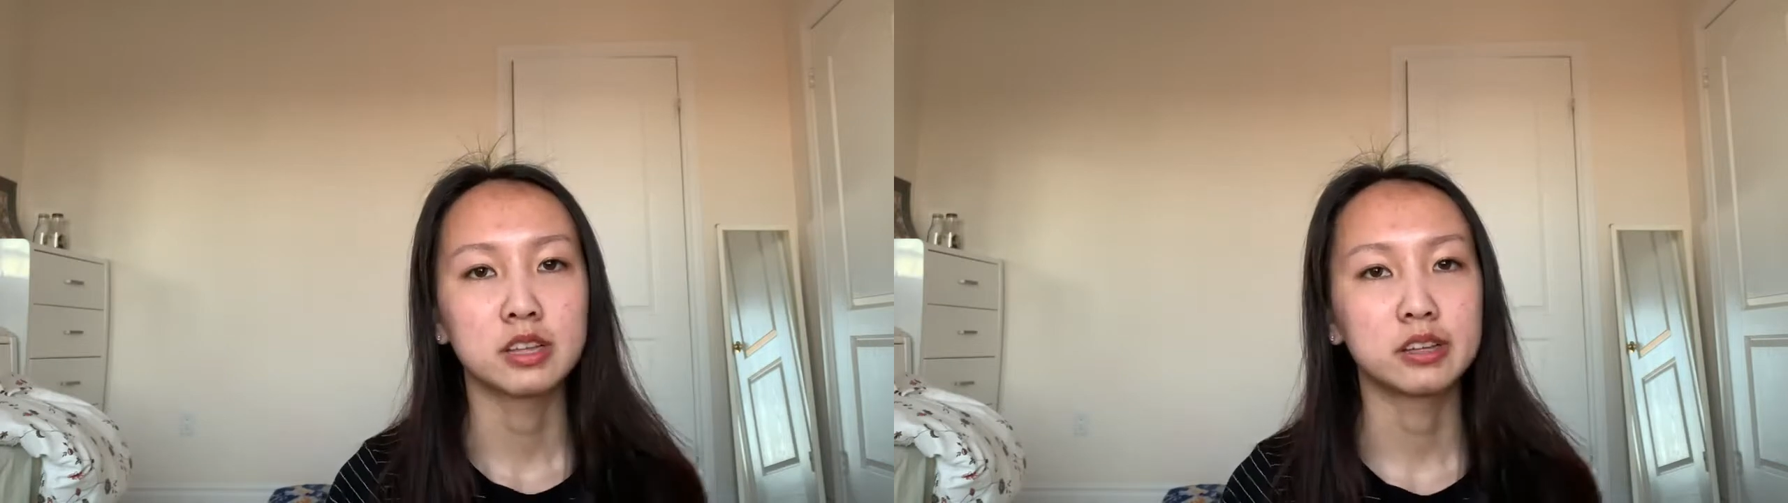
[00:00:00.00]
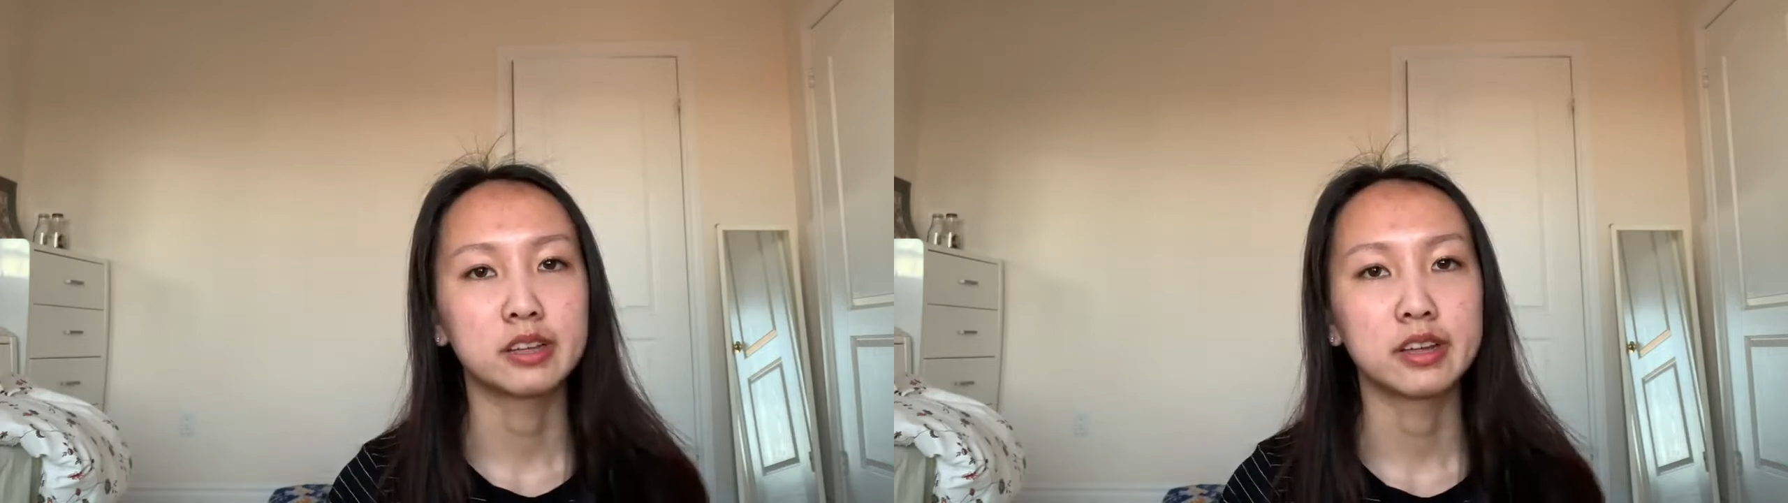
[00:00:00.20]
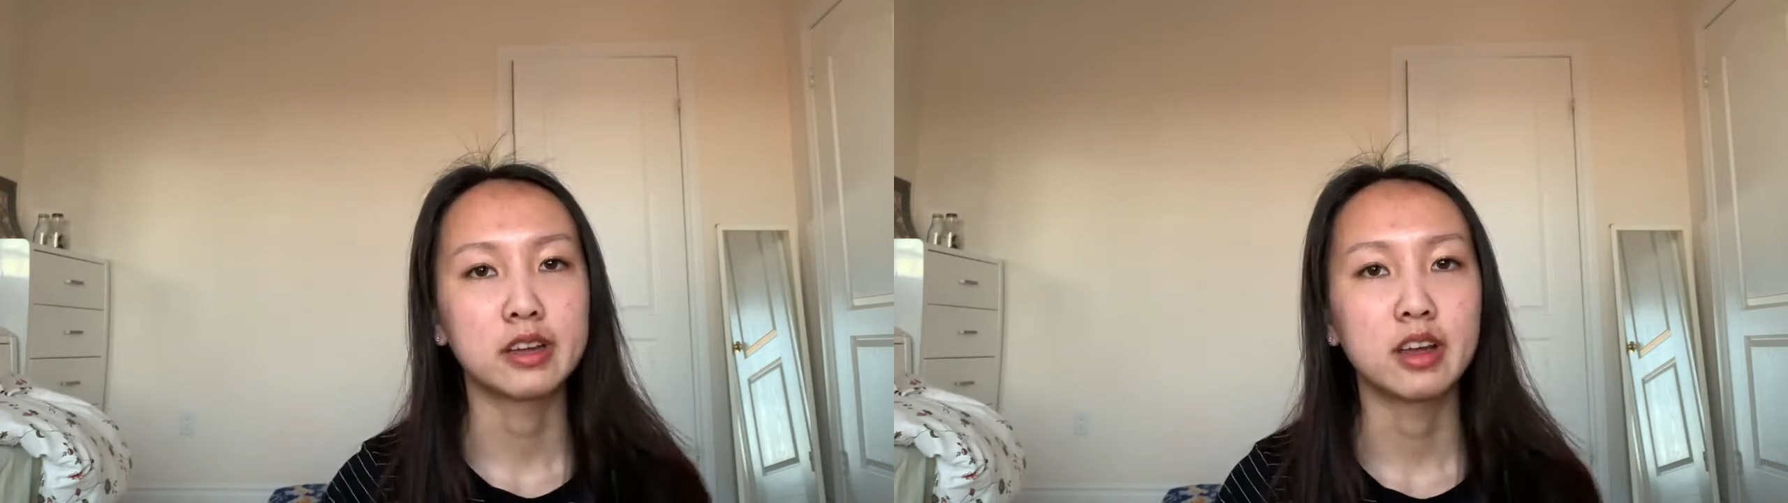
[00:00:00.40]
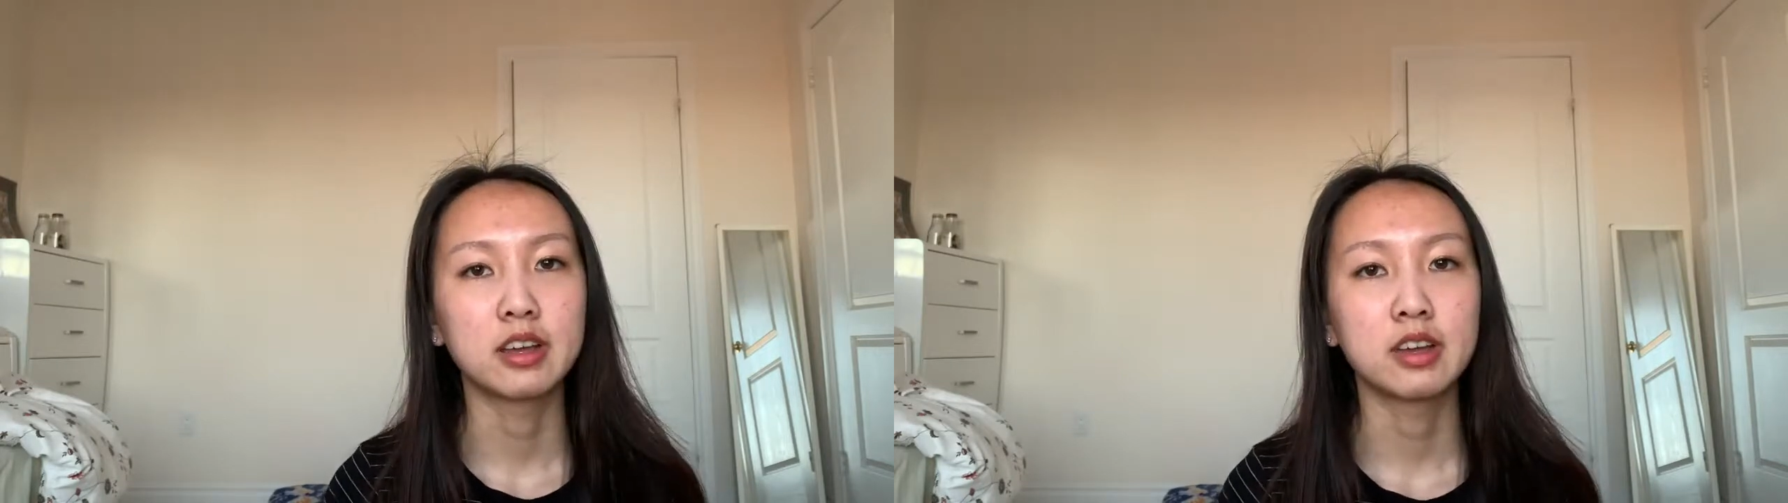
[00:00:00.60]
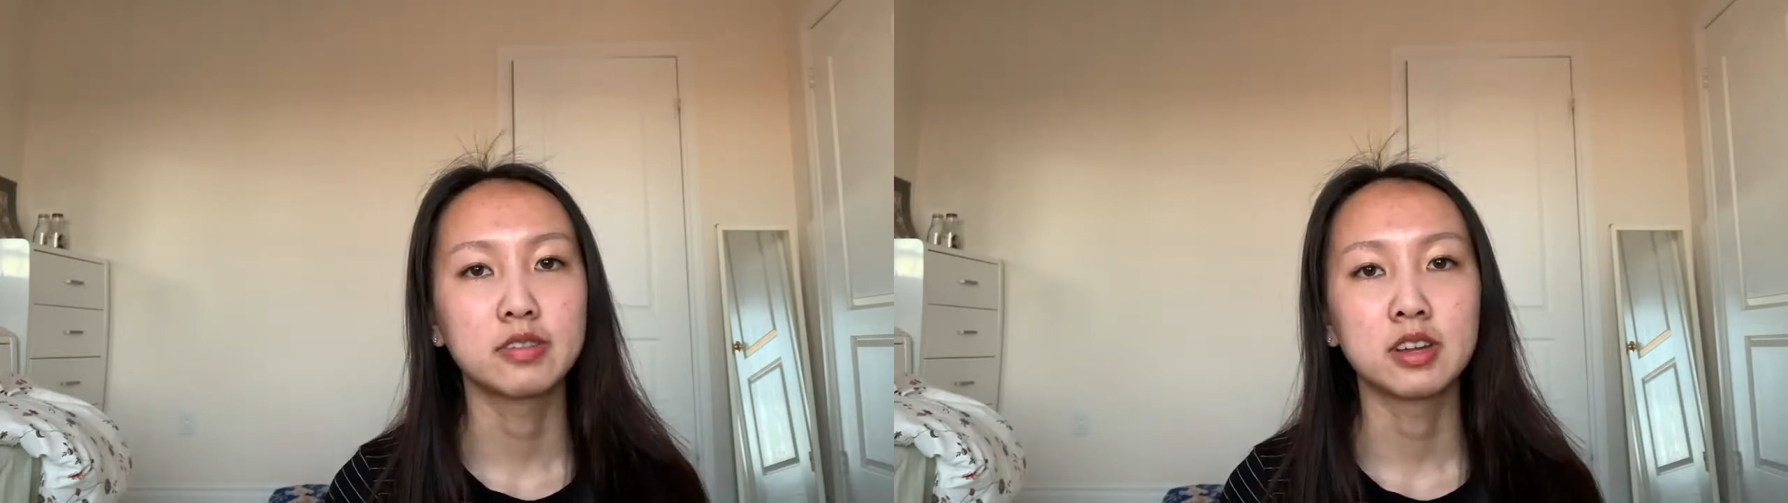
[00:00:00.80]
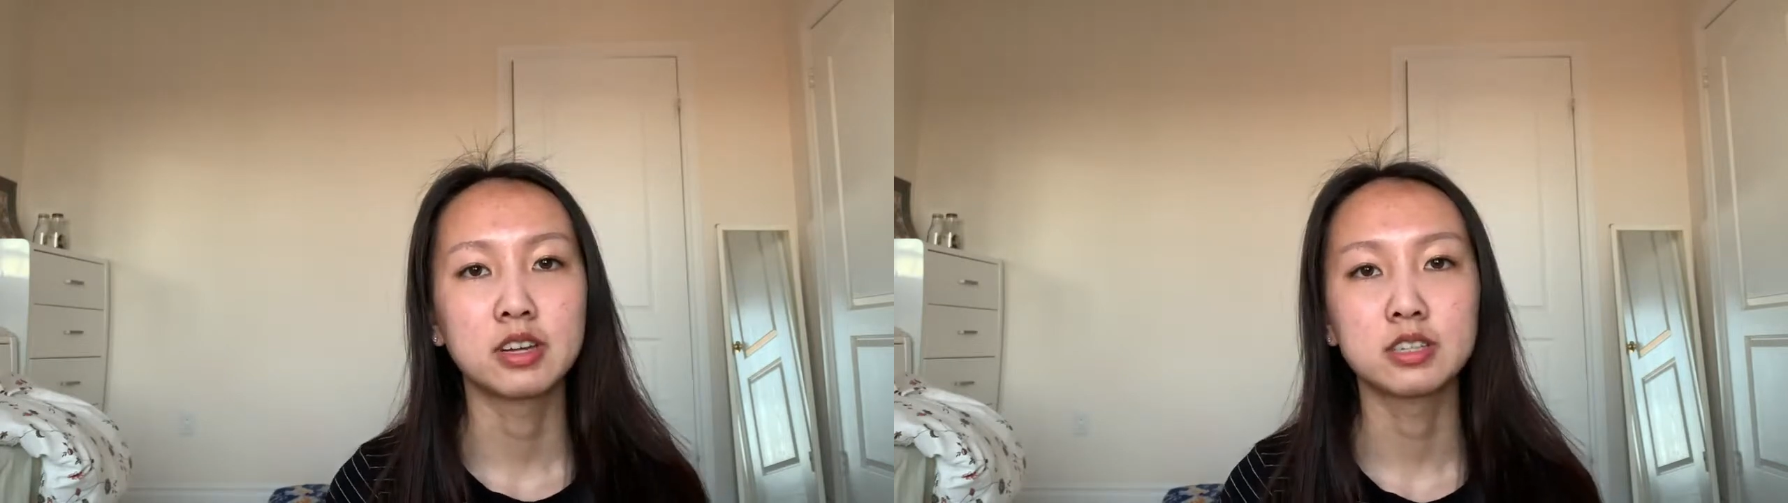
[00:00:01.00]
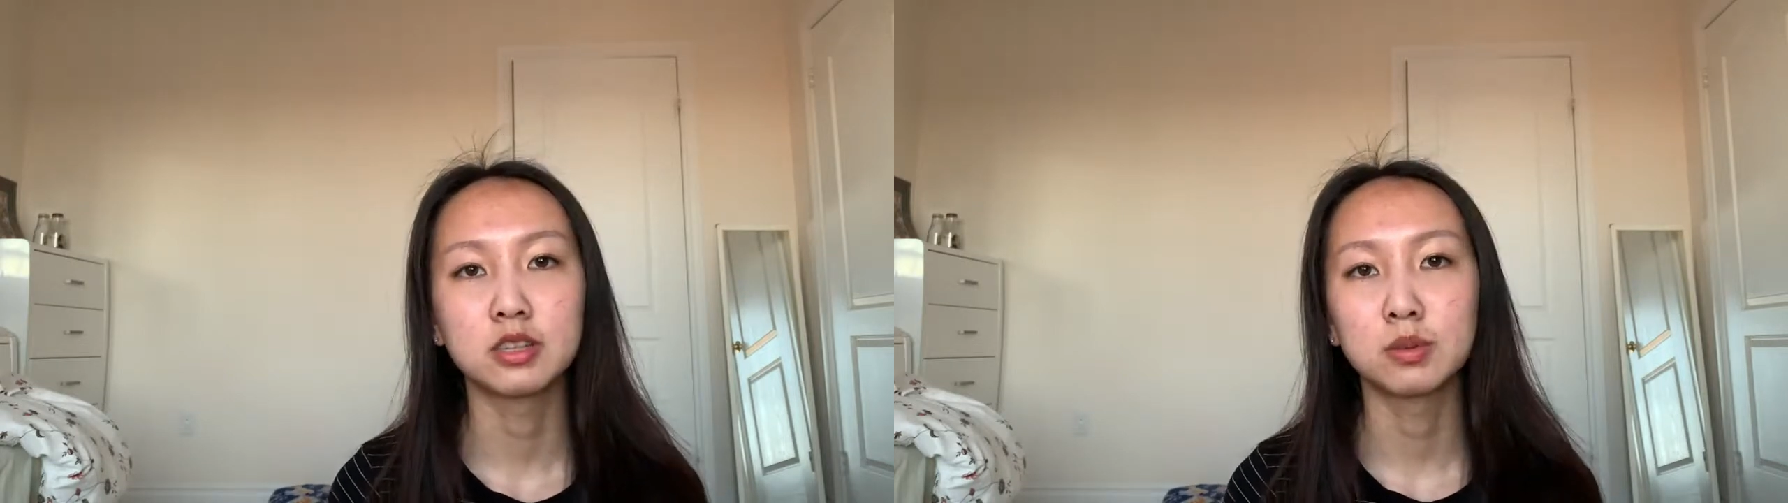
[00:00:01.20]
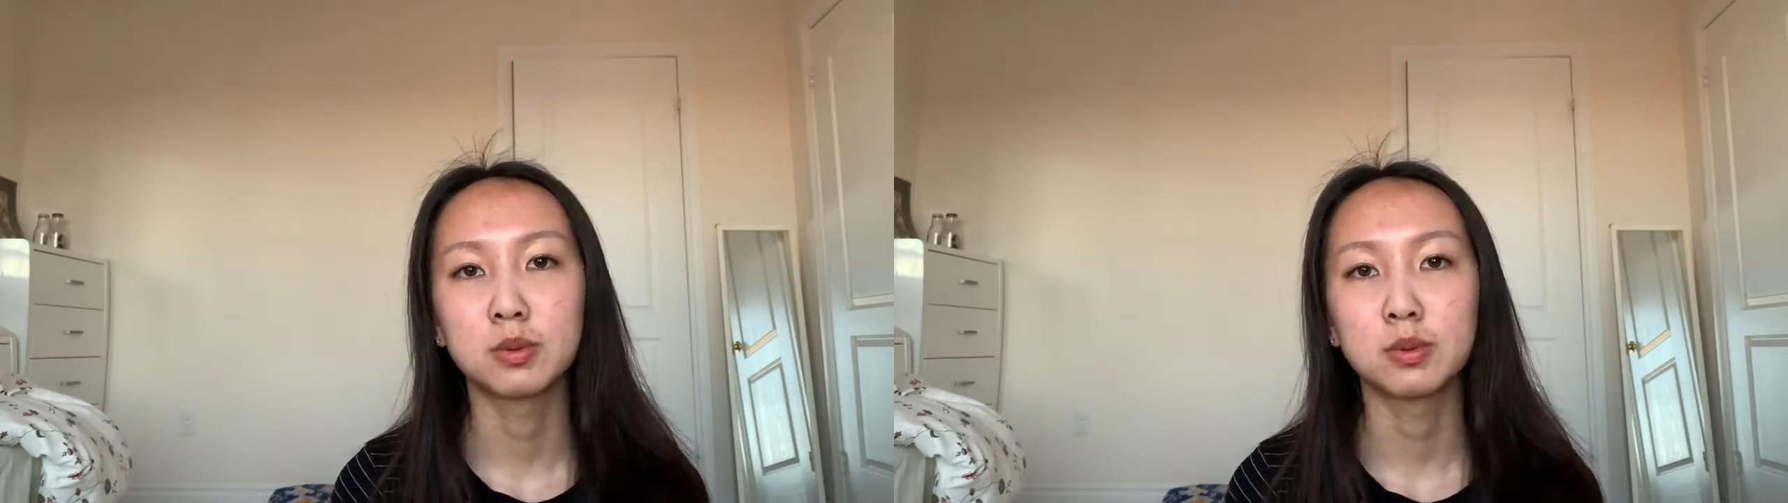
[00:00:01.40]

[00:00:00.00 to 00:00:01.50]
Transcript: Like, I haven't had a single